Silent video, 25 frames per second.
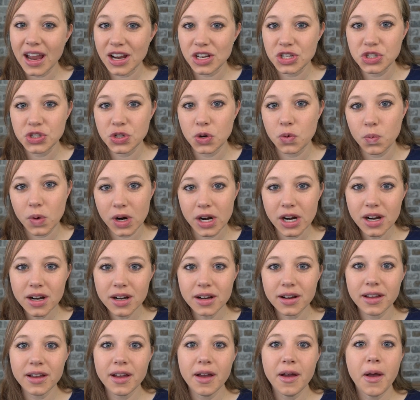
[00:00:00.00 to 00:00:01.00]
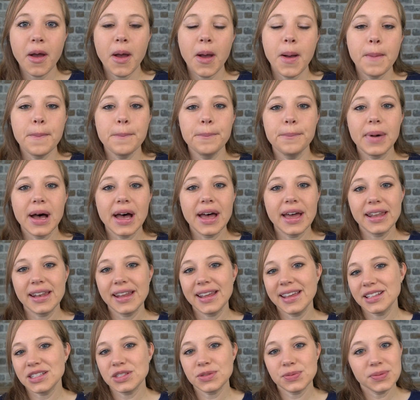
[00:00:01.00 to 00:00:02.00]
extra work,
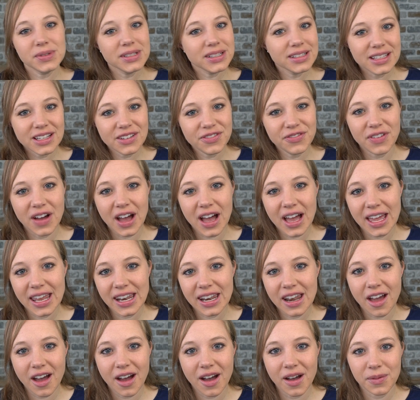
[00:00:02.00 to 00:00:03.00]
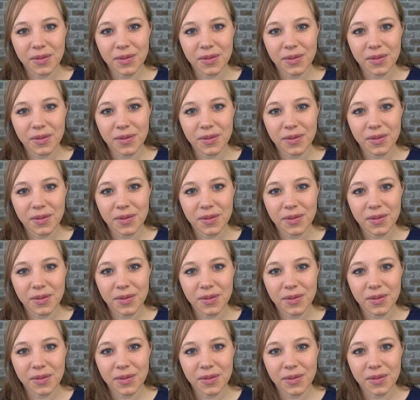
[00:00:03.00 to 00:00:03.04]
but it's really fun.